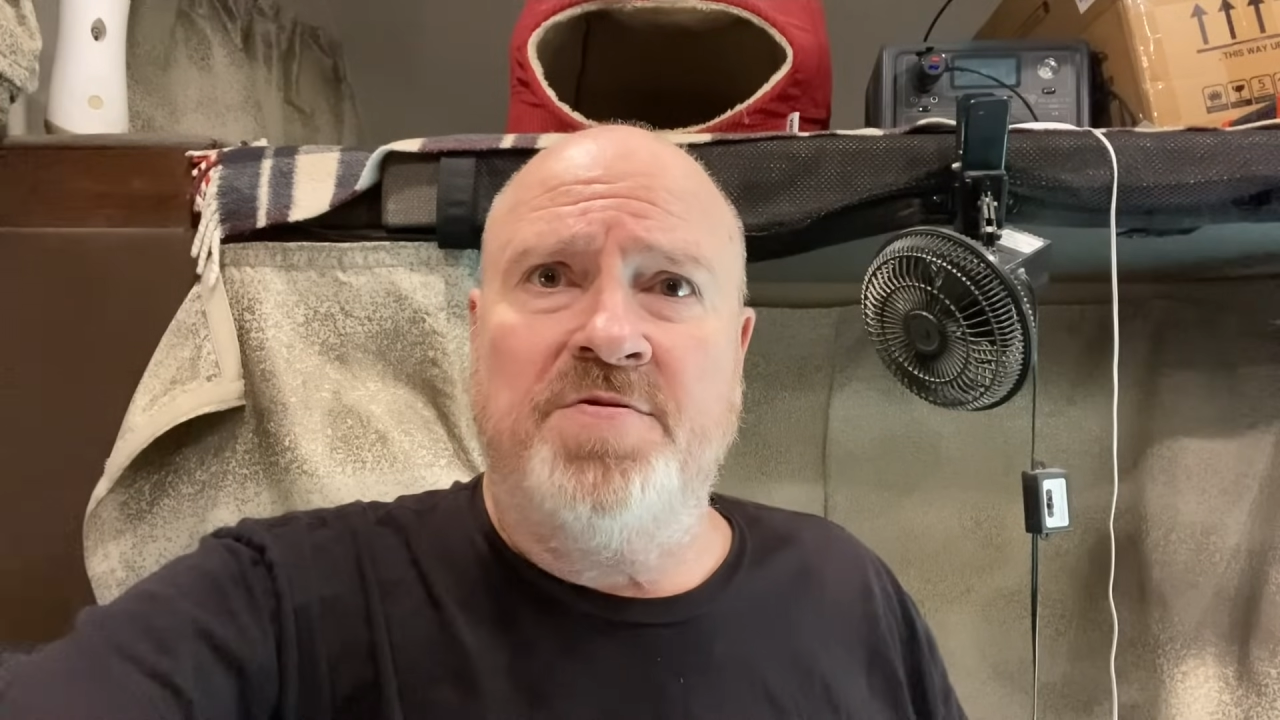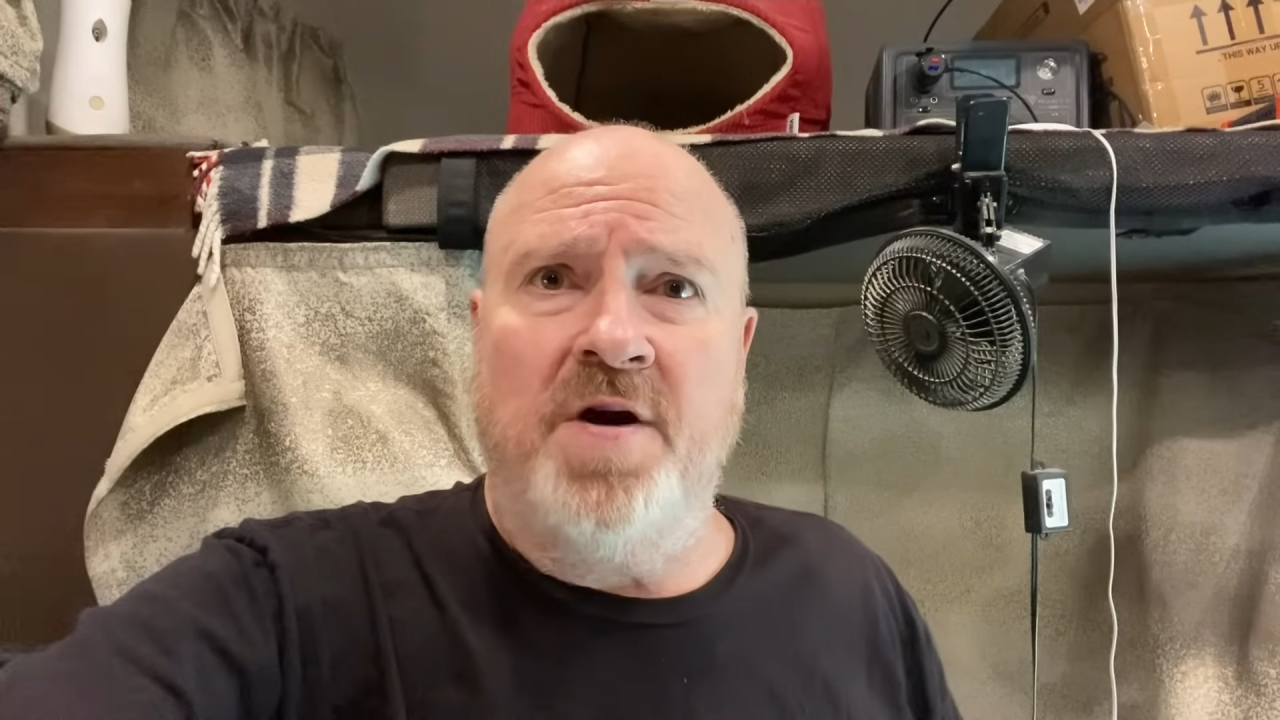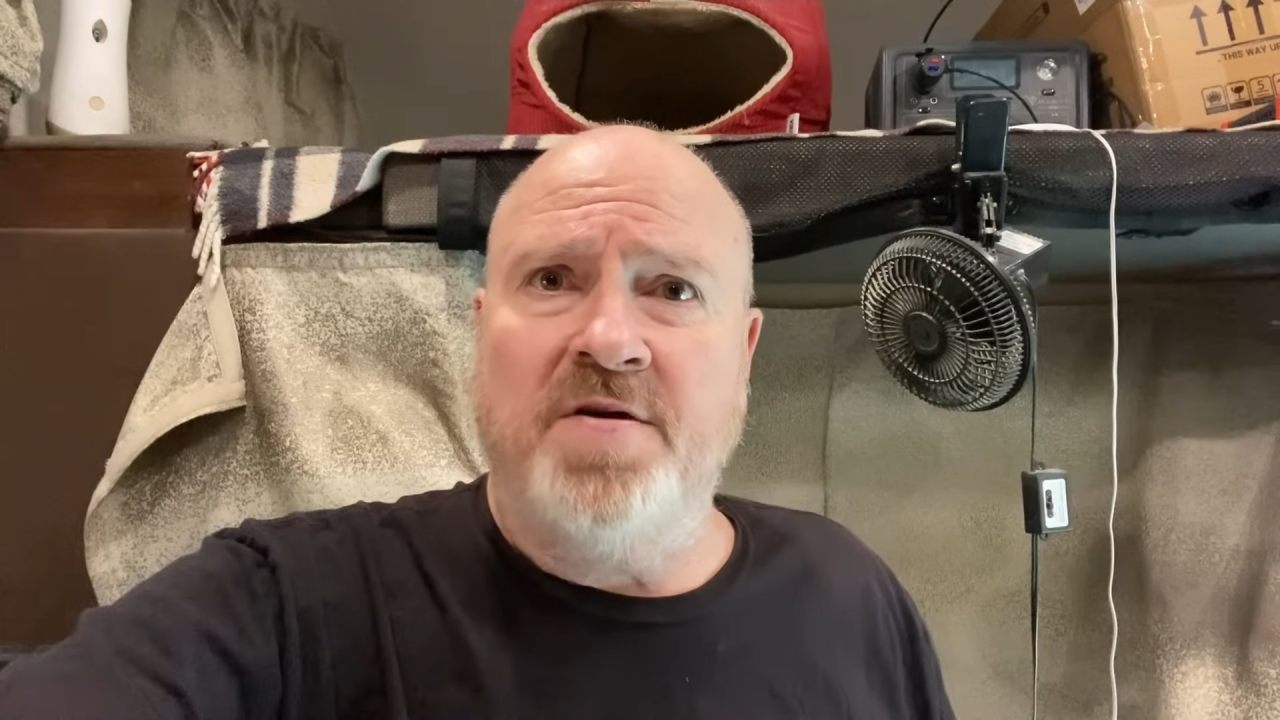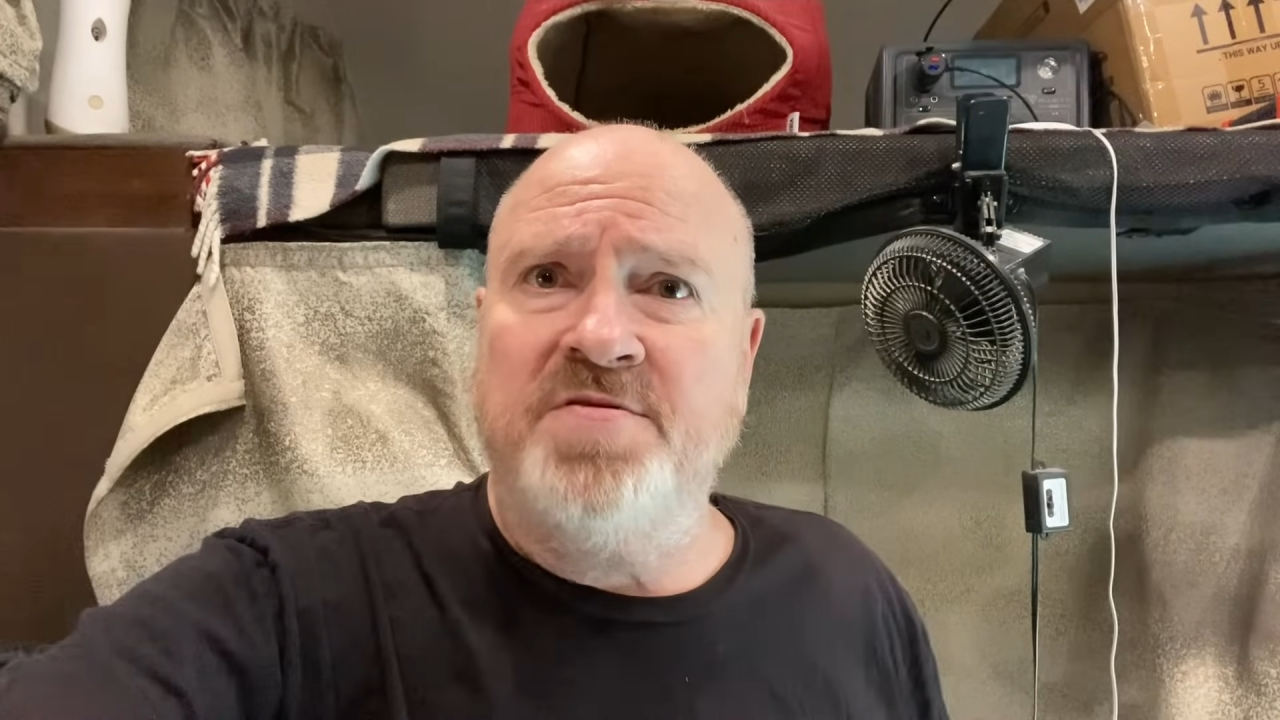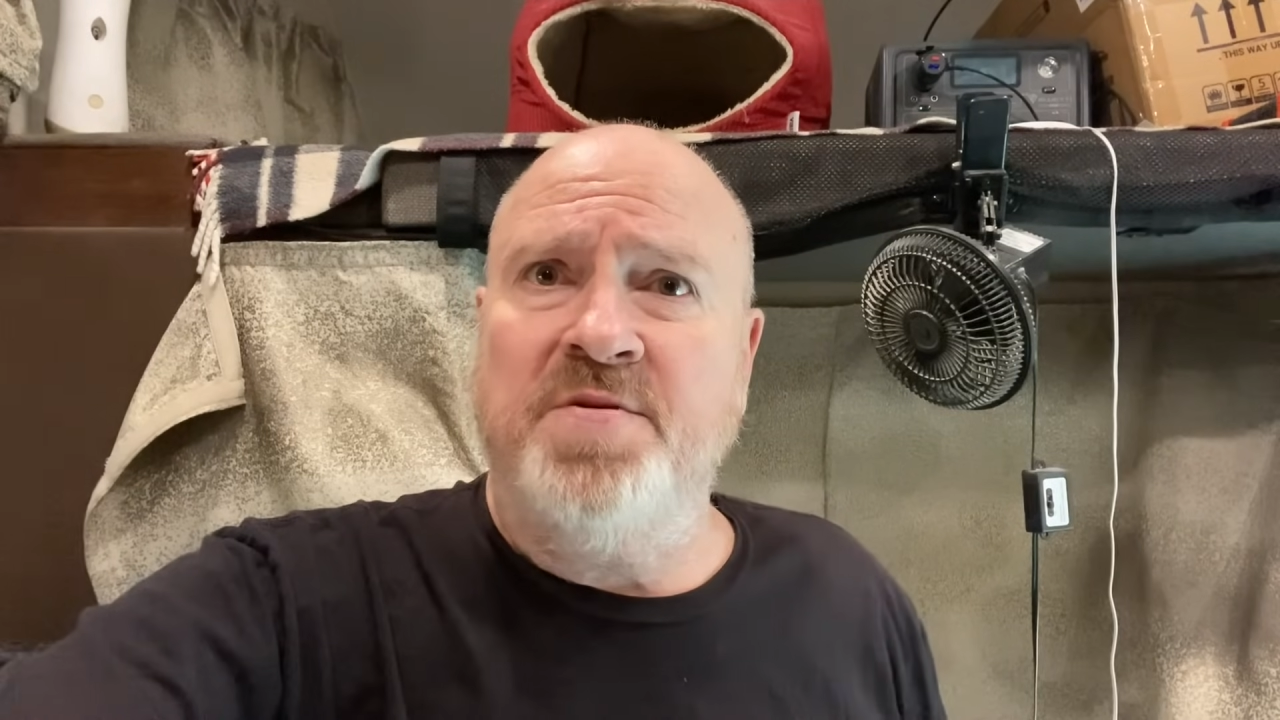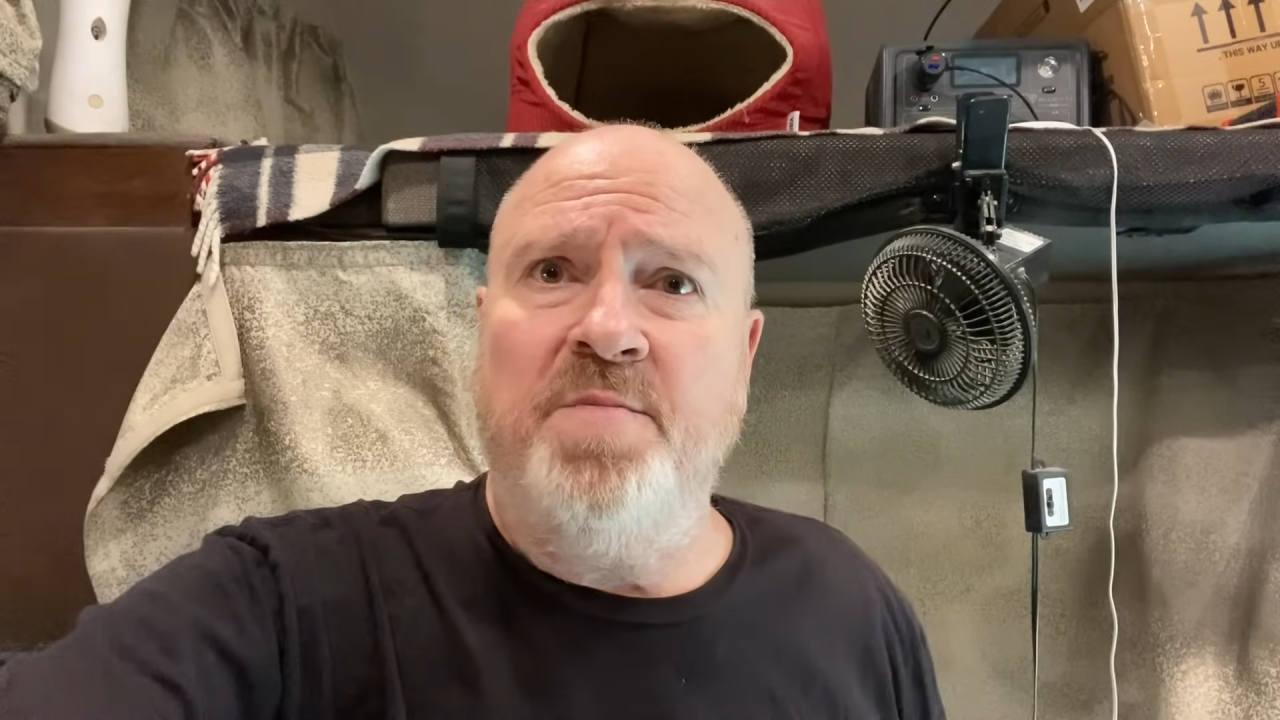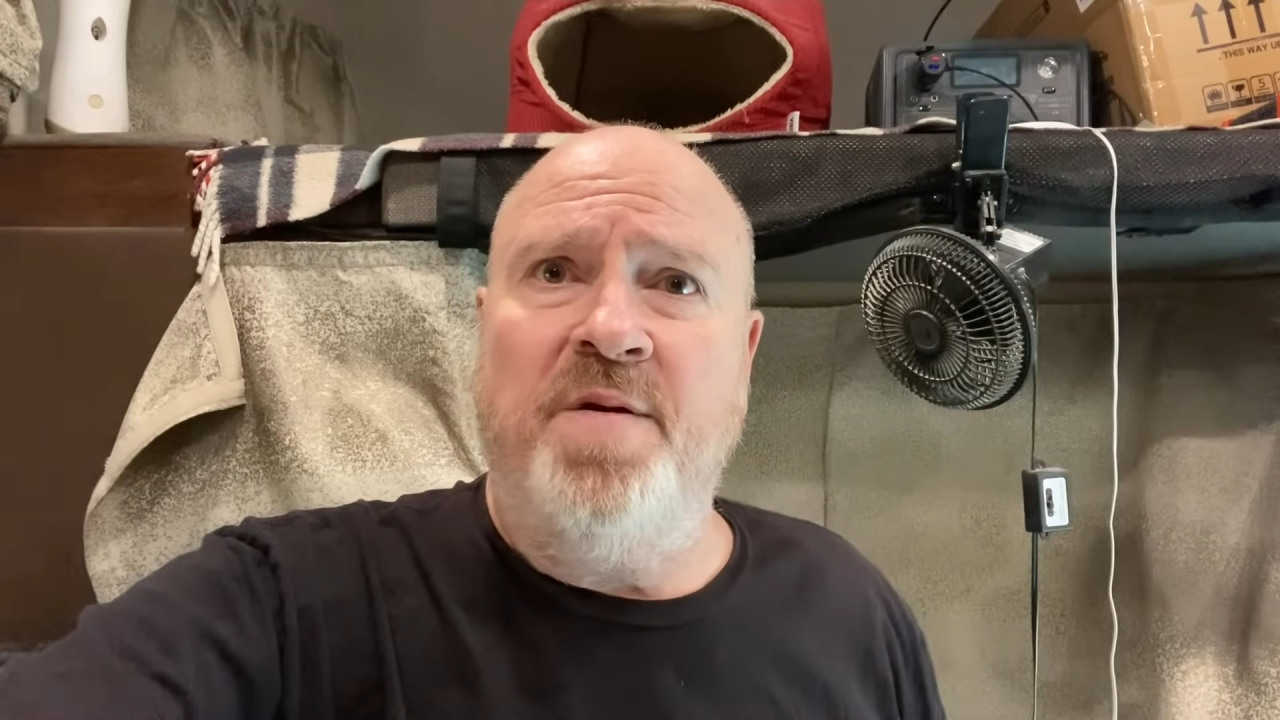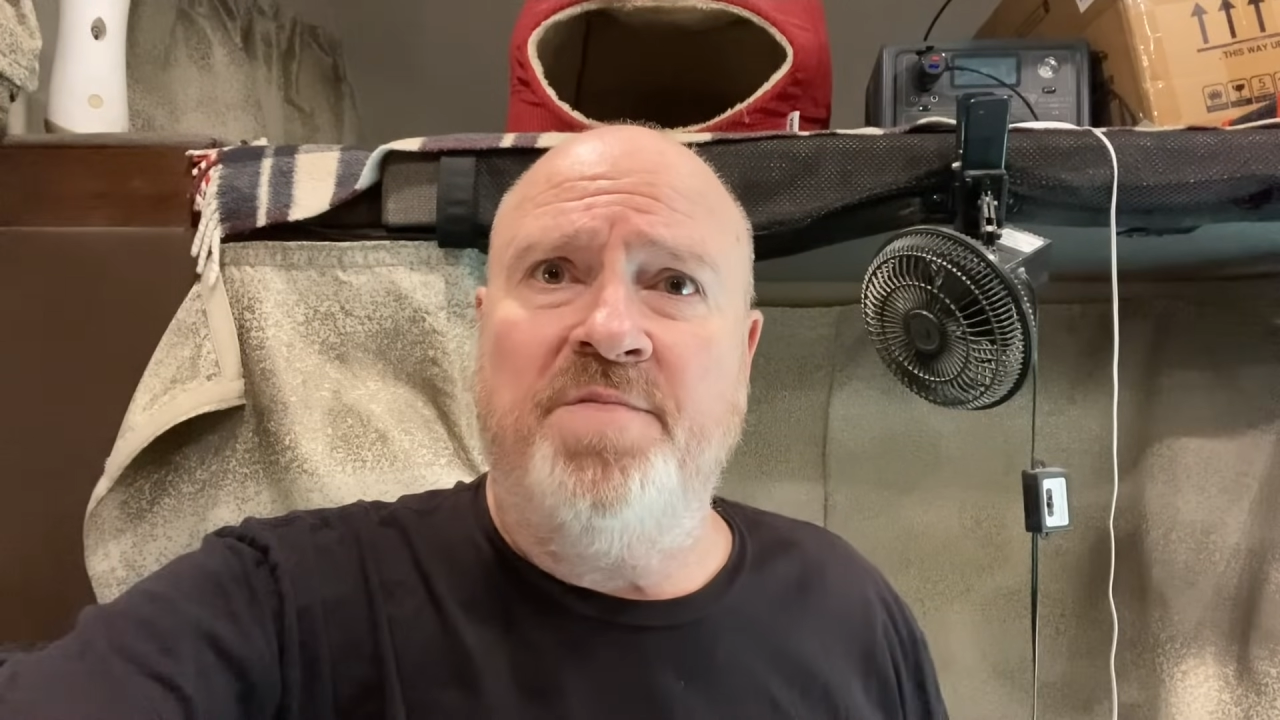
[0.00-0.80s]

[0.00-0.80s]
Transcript: trucks and one